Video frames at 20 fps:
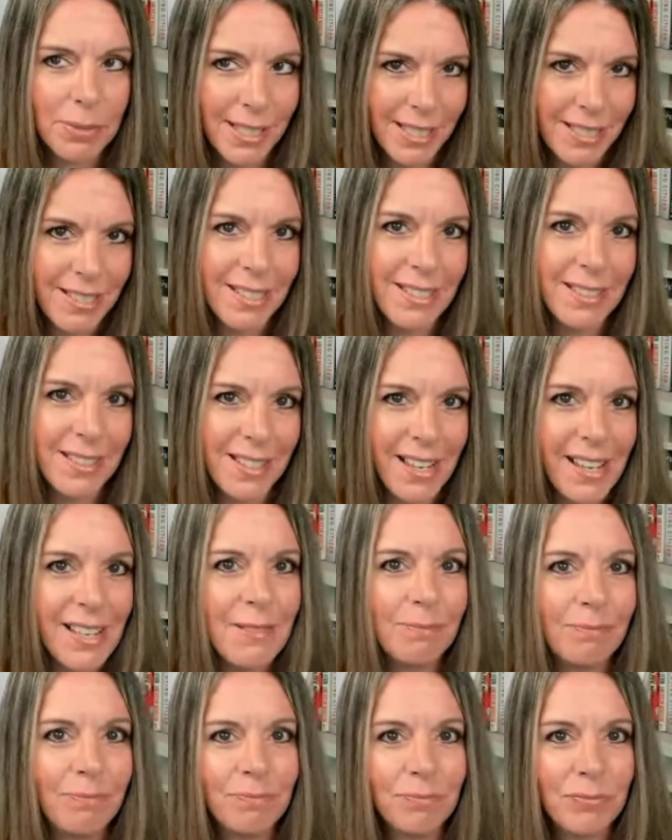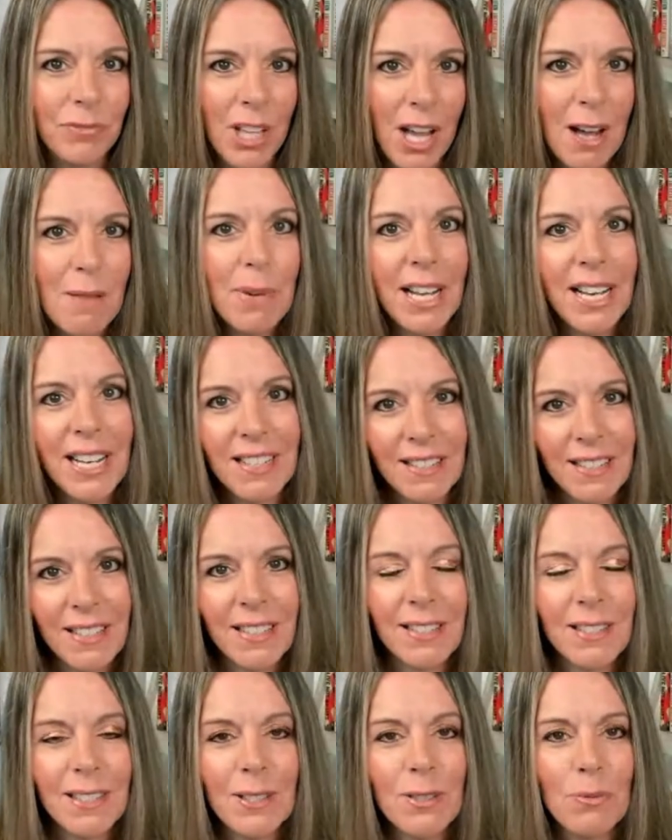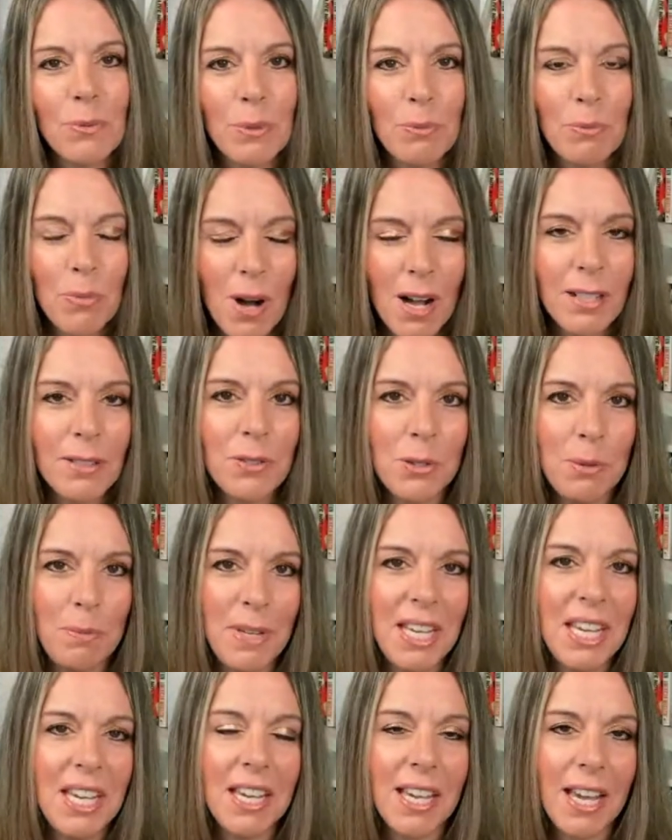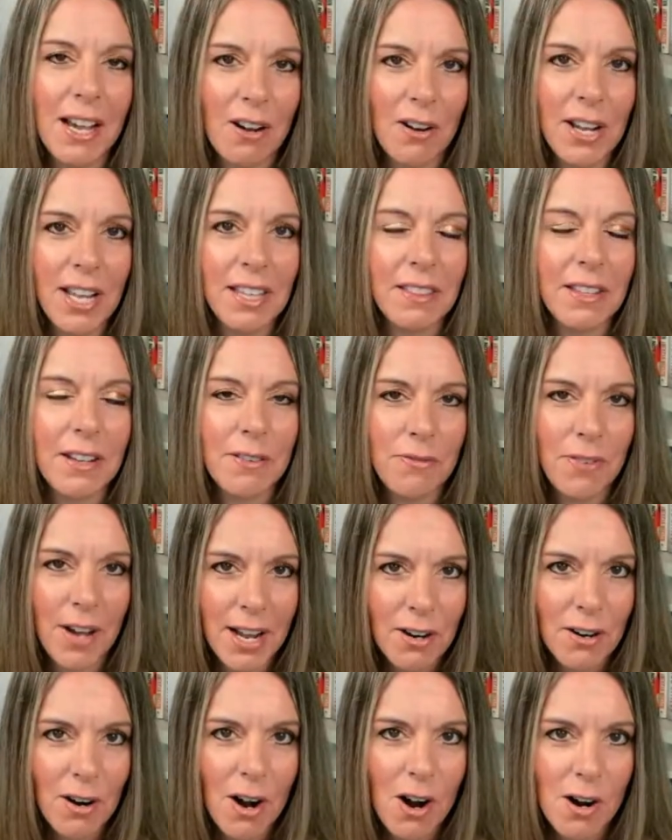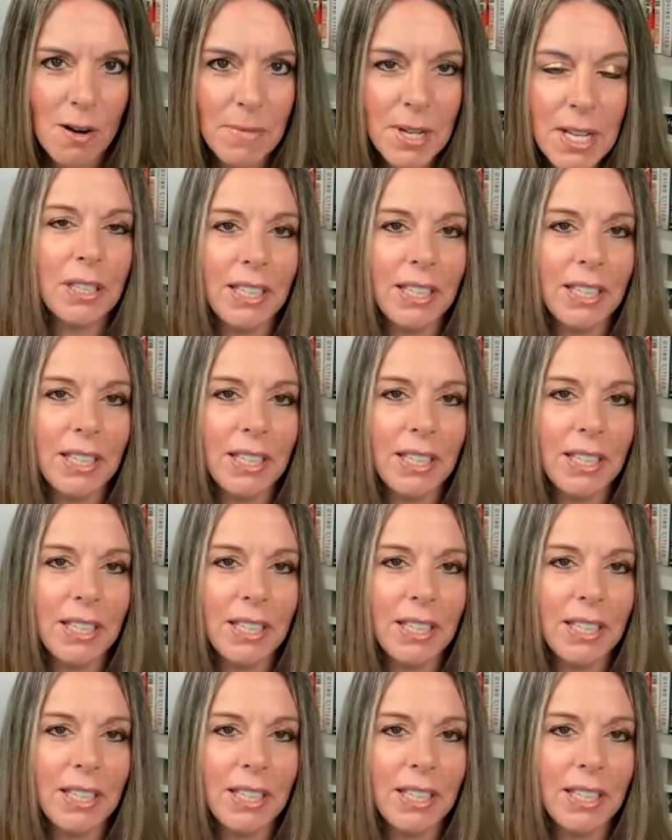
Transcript: places that law-abiding citizens would want to be carrying their firearm.